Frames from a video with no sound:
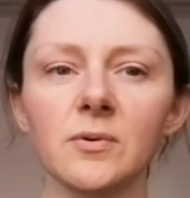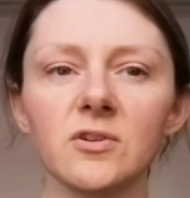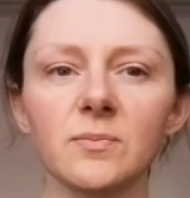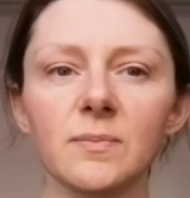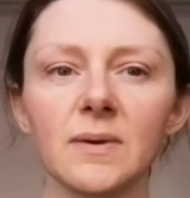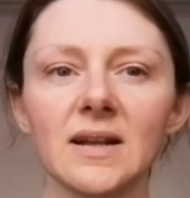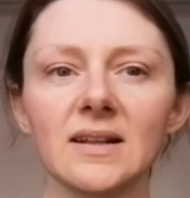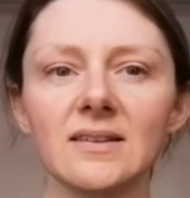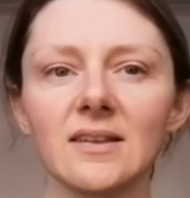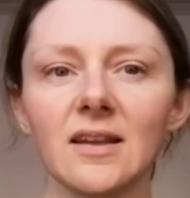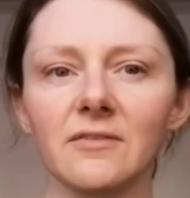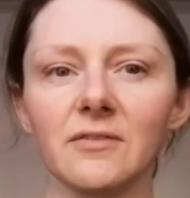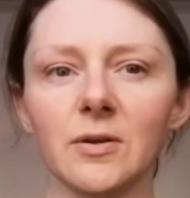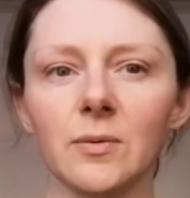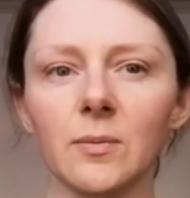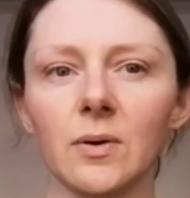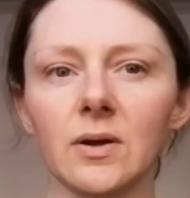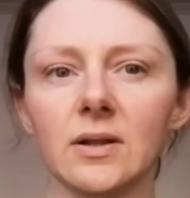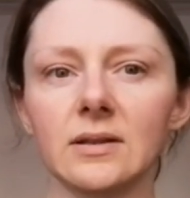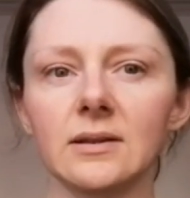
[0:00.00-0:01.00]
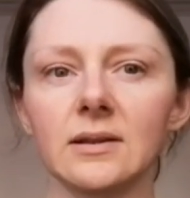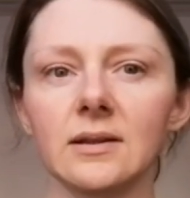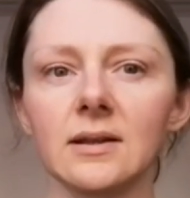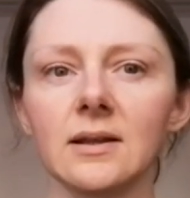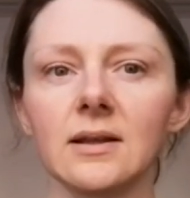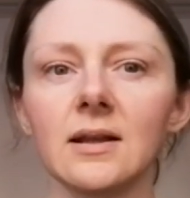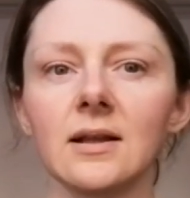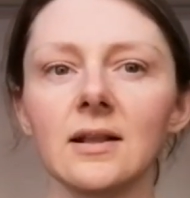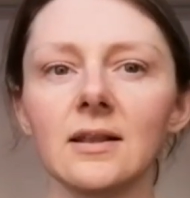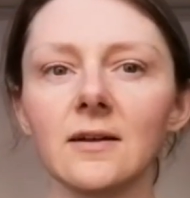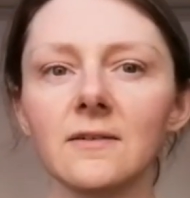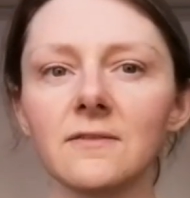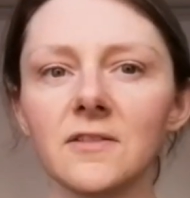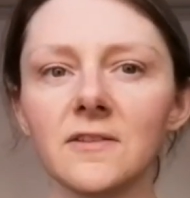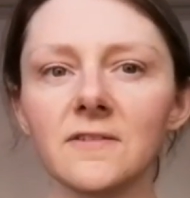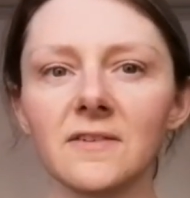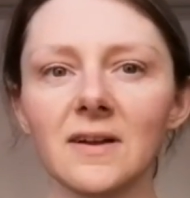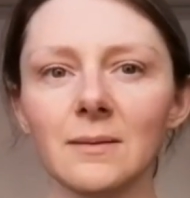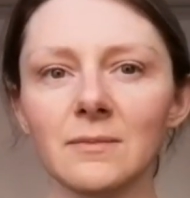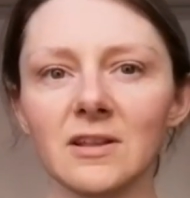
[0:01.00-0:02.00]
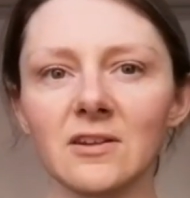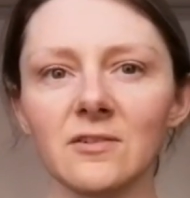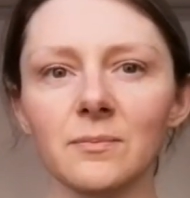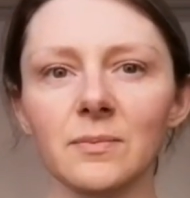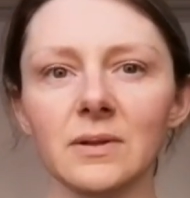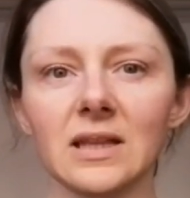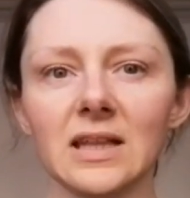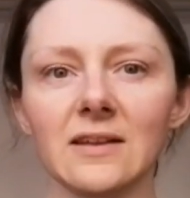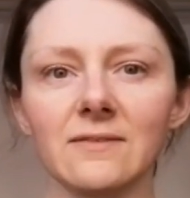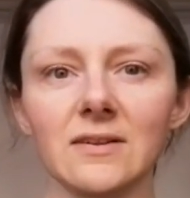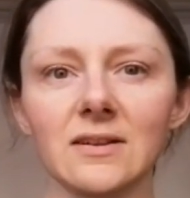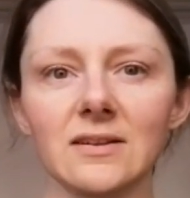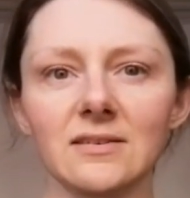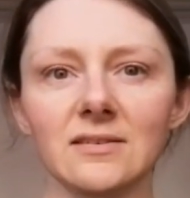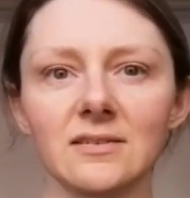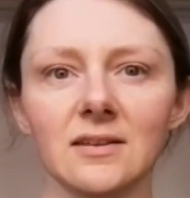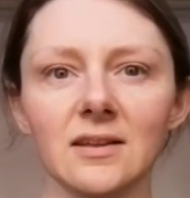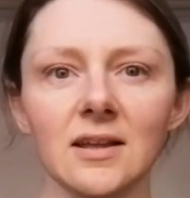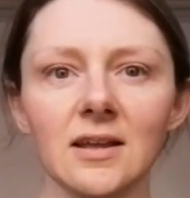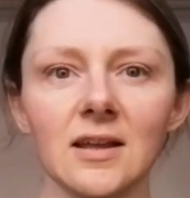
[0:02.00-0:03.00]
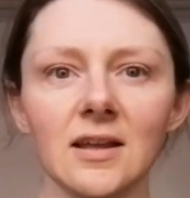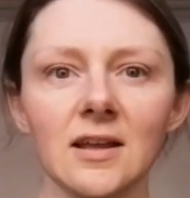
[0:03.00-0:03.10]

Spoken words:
respect to everyone, love the family of believers,